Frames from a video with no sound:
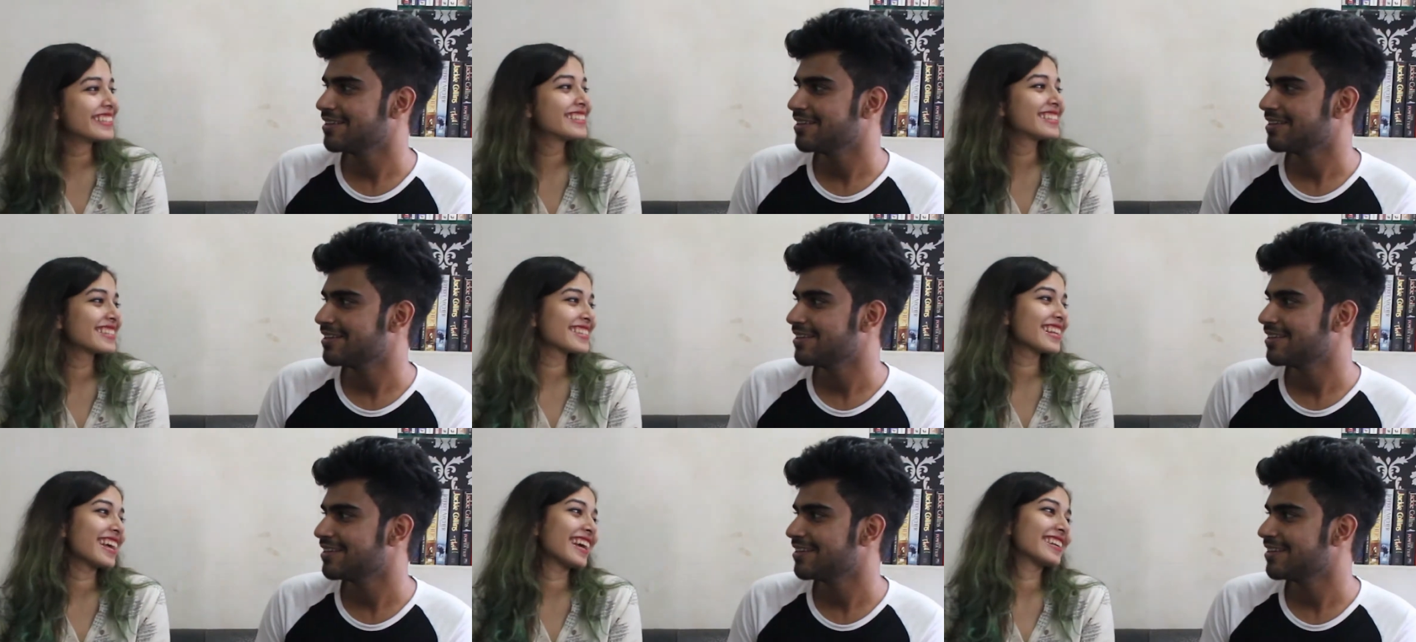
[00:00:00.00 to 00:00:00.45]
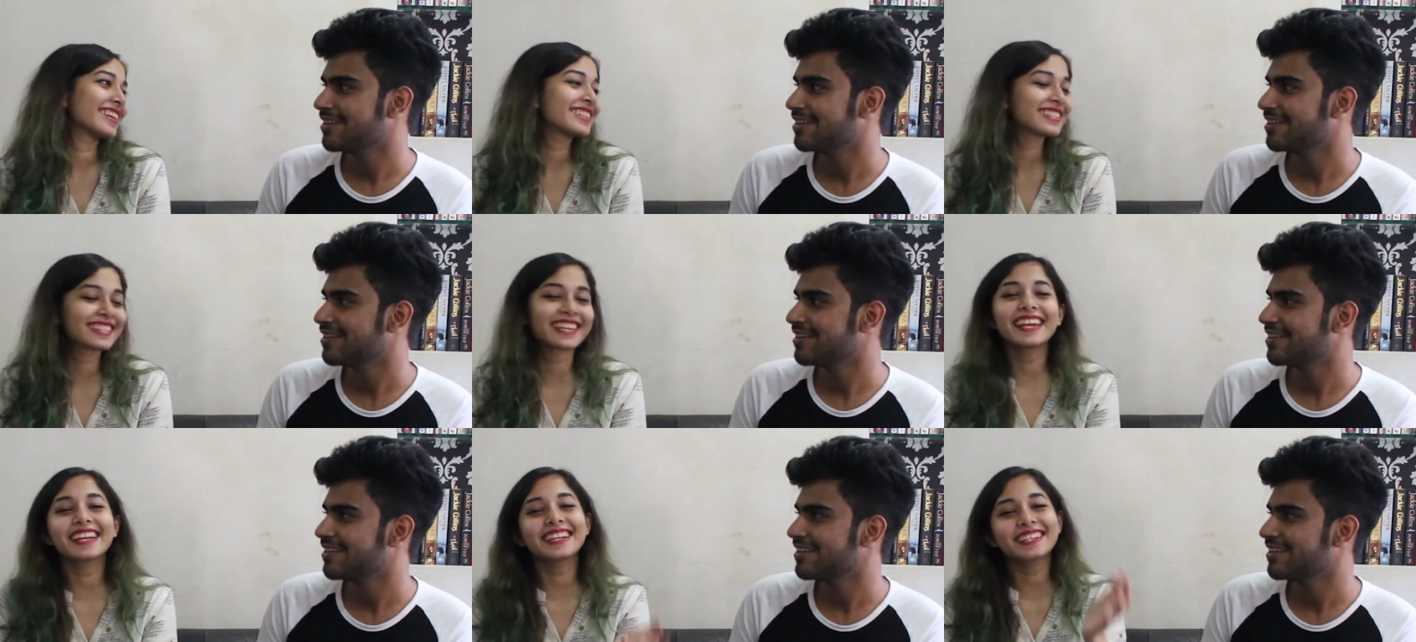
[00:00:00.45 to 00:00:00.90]
Speaker 1: This is like
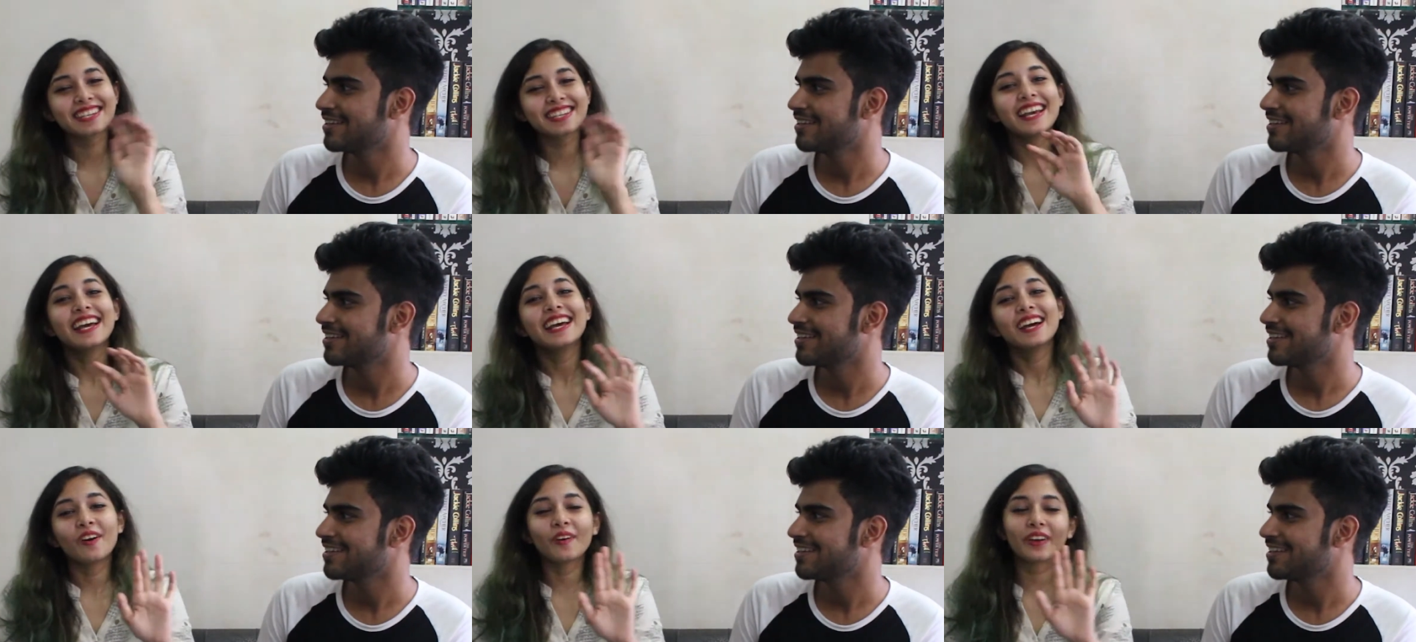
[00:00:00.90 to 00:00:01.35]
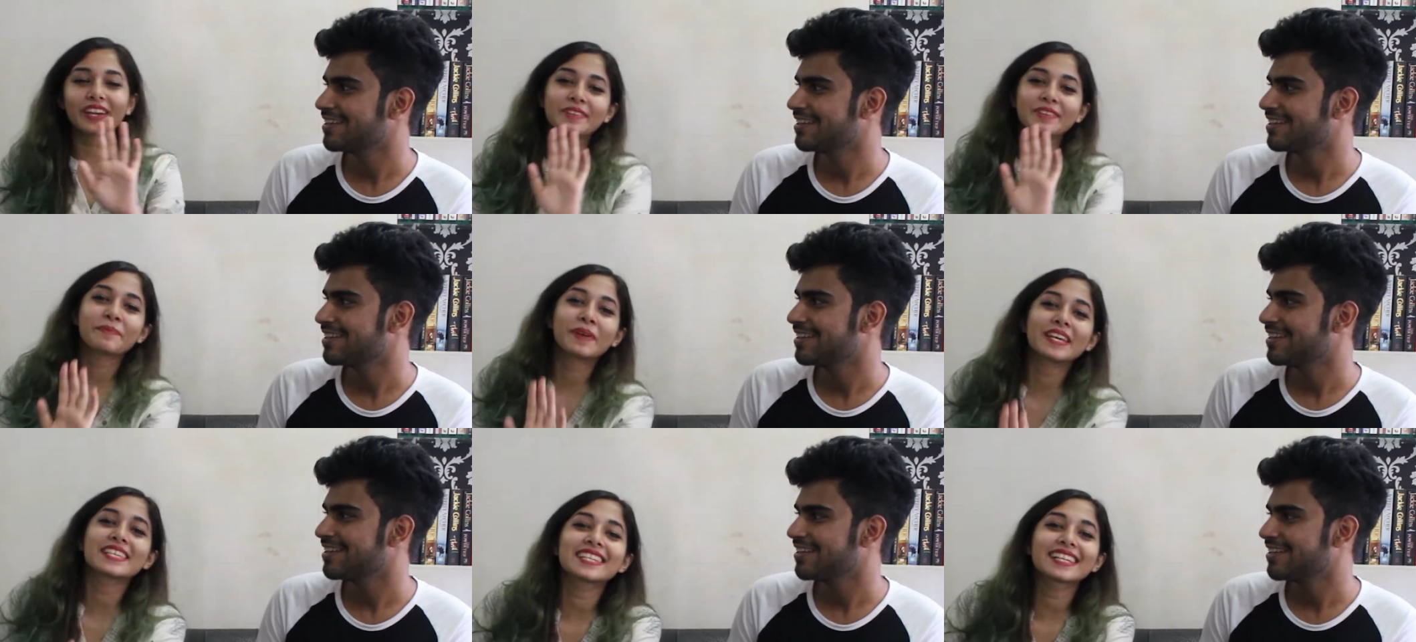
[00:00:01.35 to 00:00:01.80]
saying, okay,
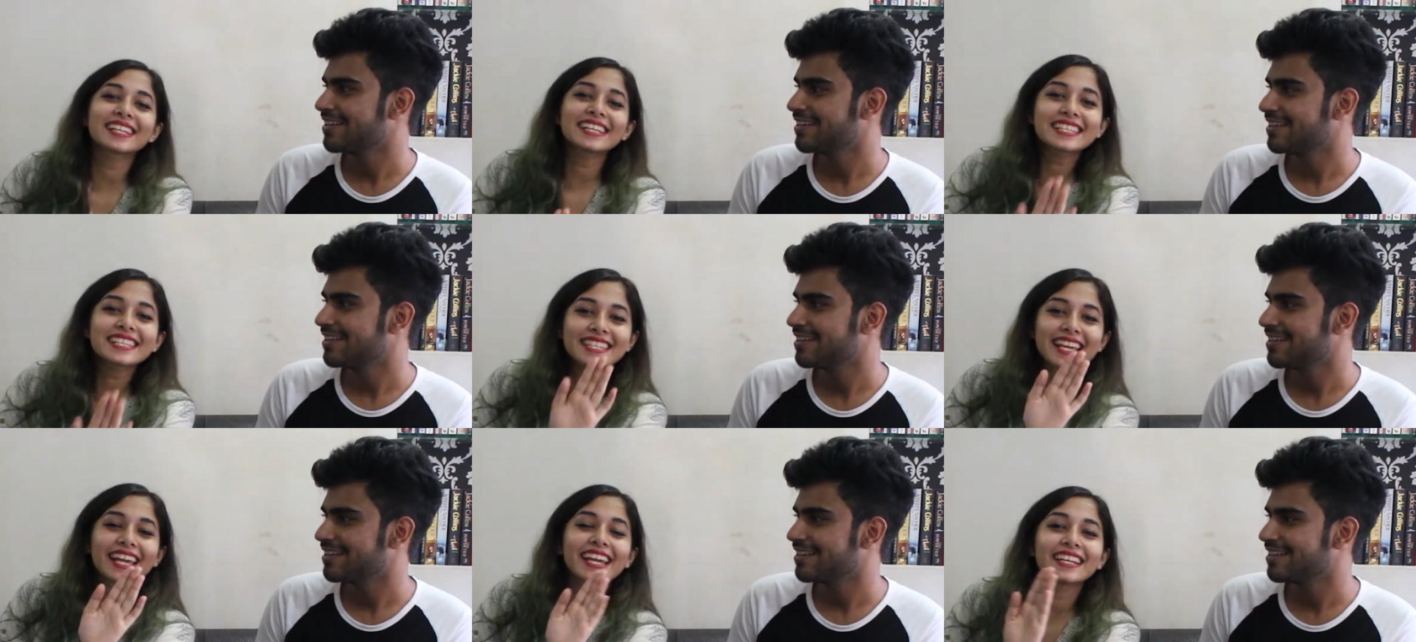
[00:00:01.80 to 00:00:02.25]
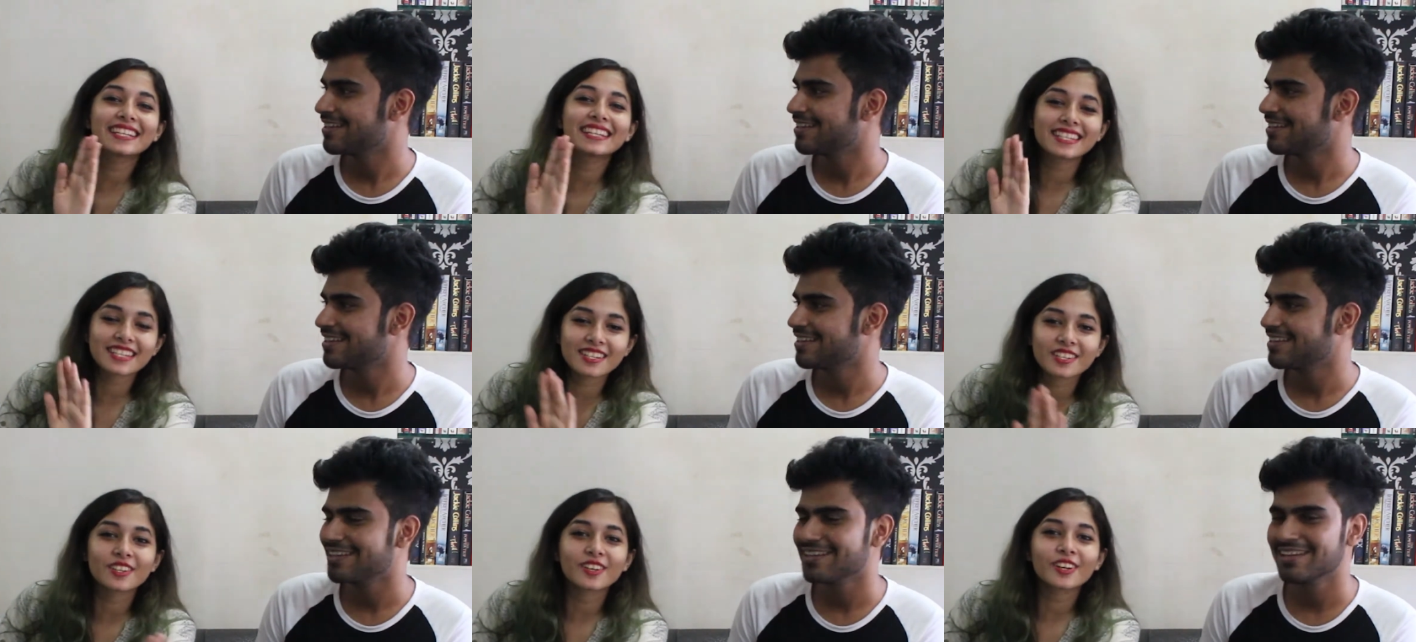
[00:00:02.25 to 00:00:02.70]
basically saying
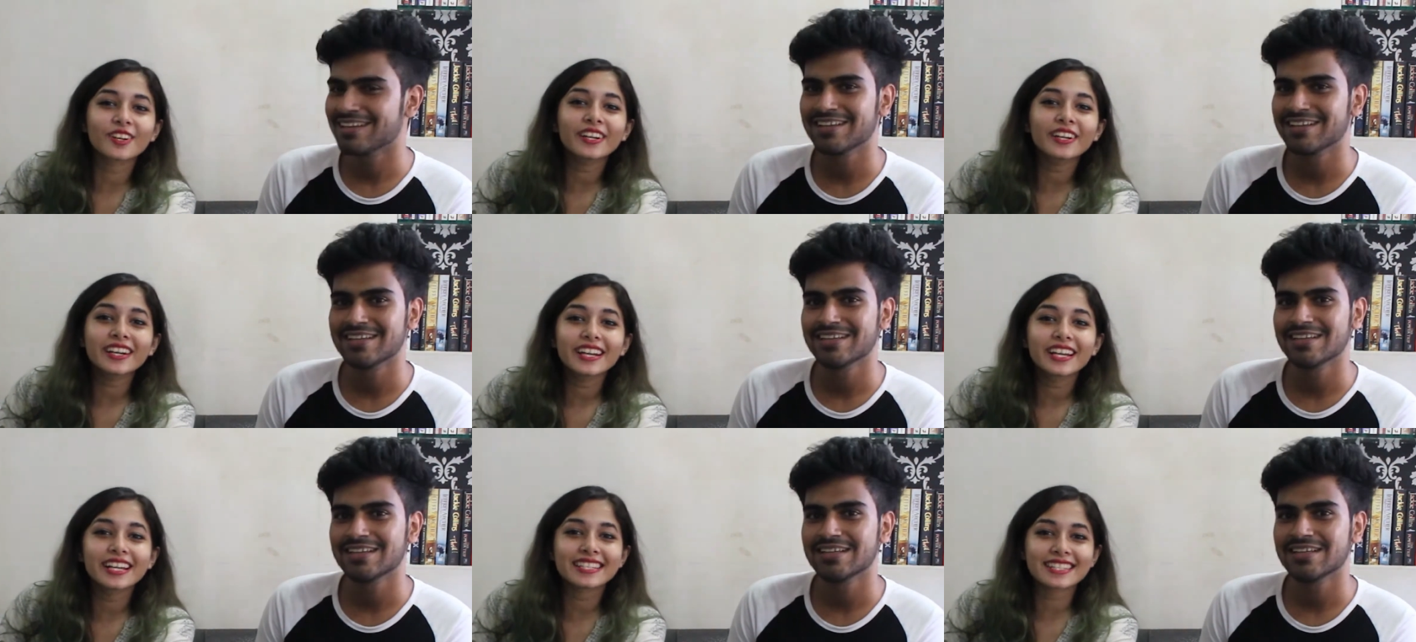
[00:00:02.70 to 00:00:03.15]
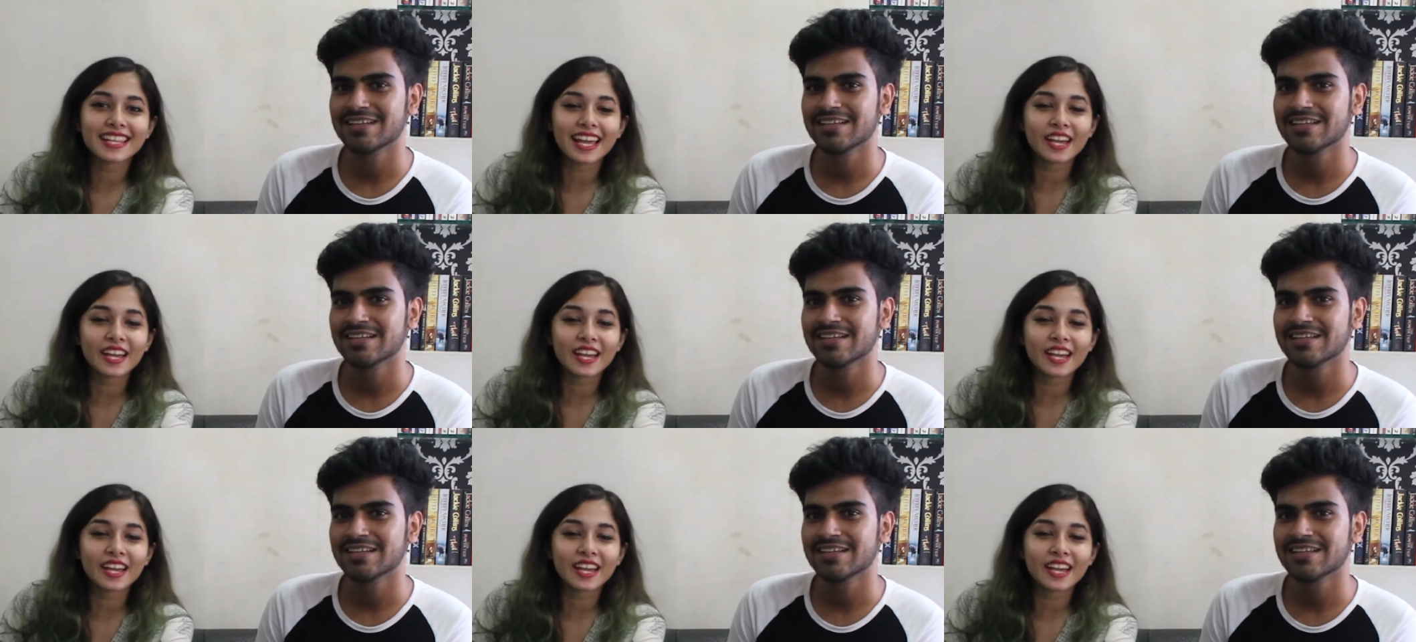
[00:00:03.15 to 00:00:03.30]
Tinder is